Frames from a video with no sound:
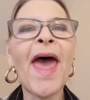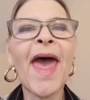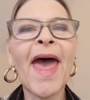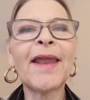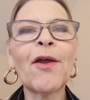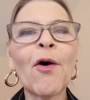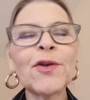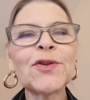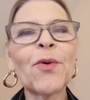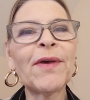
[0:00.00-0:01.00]
And
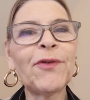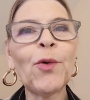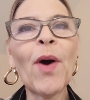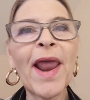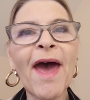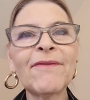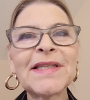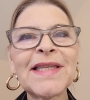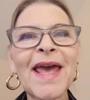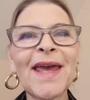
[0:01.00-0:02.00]
also, if you want to have a
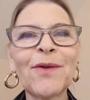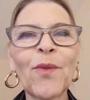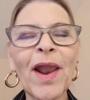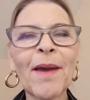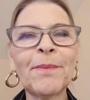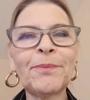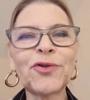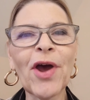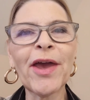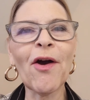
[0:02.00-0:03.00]
say in what I'm
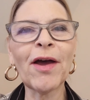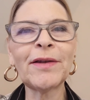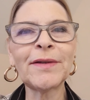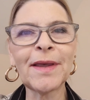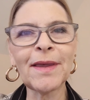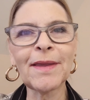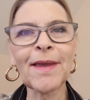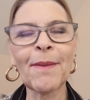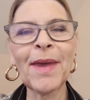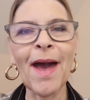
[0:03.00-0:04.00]
trying on
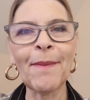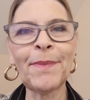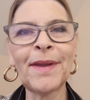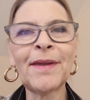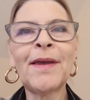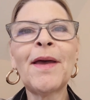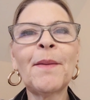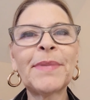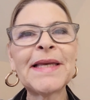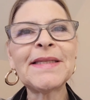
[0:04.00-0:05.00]
coming up,
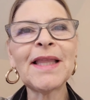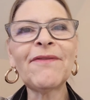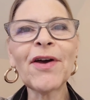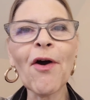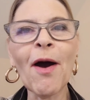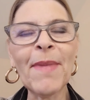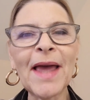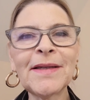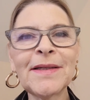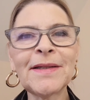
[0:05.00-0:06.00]
please leave a
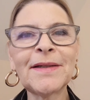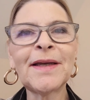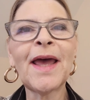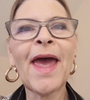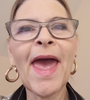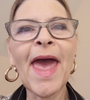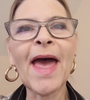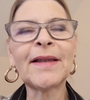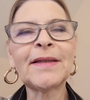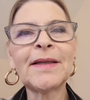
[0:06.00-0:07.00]
comment.
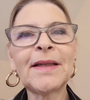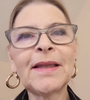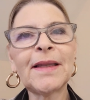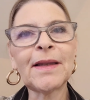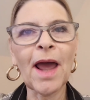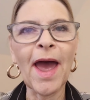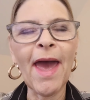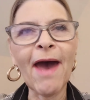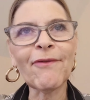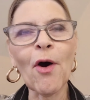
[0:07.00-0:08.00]
And I
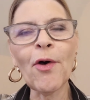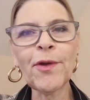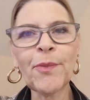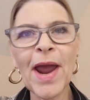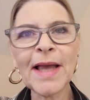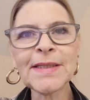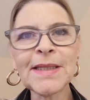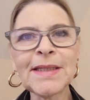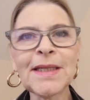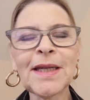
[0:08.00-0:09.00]
have all the brands
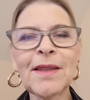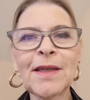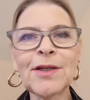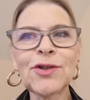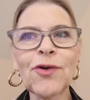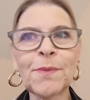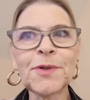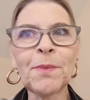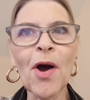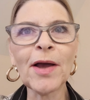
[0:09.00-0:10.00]
listed in the
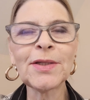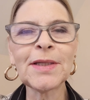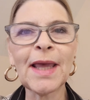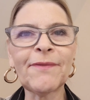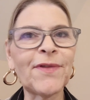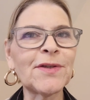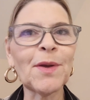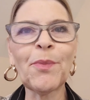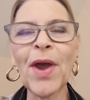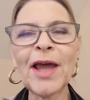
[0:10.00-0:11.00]
description box. If there's a
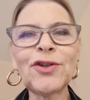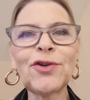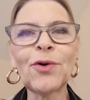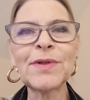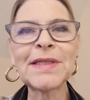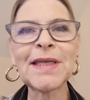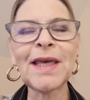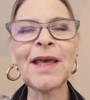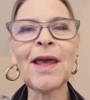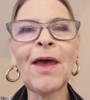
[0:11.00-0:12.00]
brand you don't
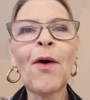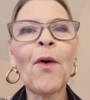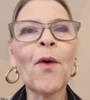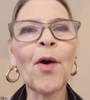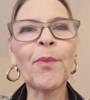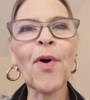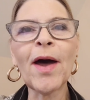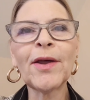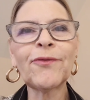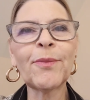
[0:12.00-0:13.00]
see or a
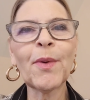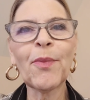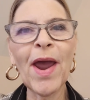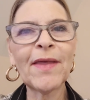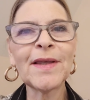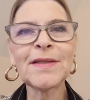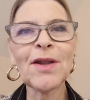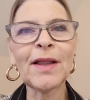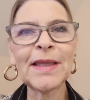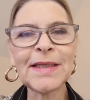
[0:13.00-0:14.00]
product from a brand that's
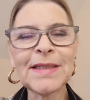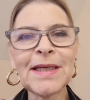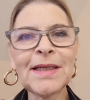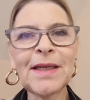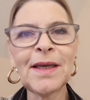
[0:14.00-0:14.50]
not listed,